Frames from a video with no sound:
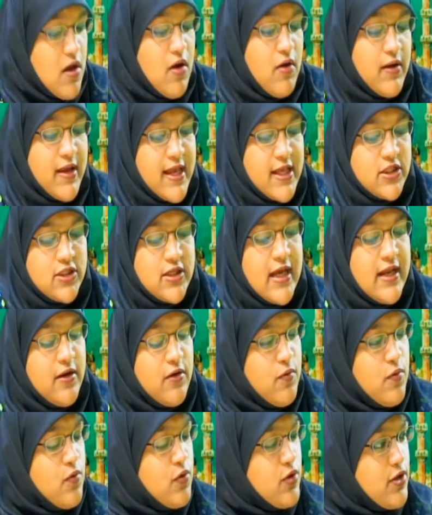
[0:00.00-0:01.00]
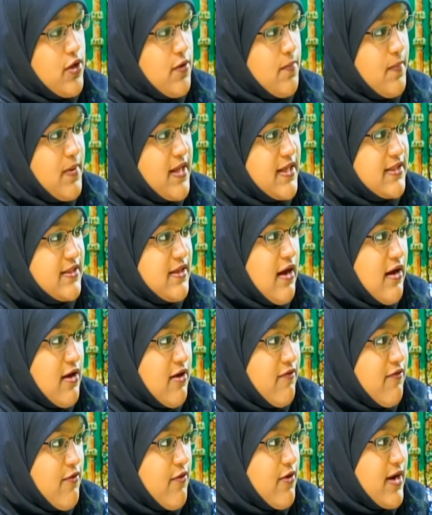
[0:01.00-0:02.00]
so, and who do you play soccer for?
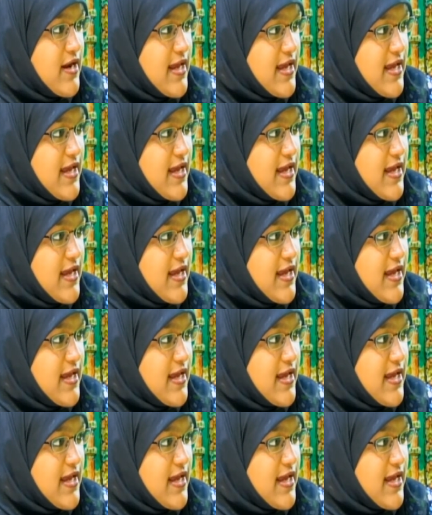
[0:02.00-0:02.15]
Like,